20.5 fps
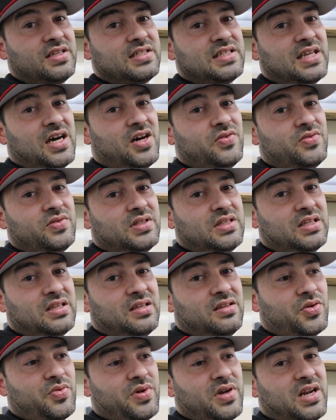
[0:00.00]
the sound.
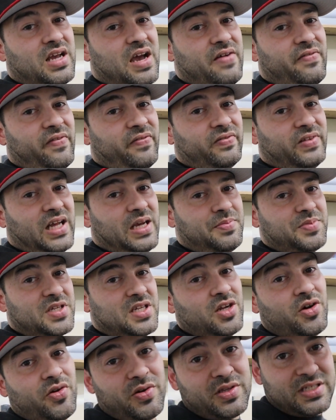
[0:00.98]
So we're gonna have a flaps,
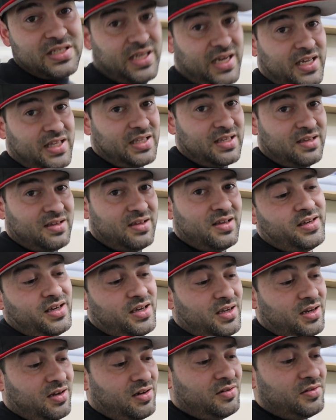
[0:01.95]
you know, inside,
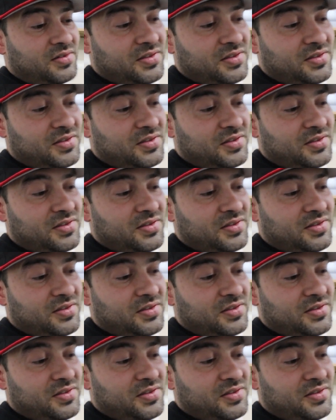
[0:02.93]
you know,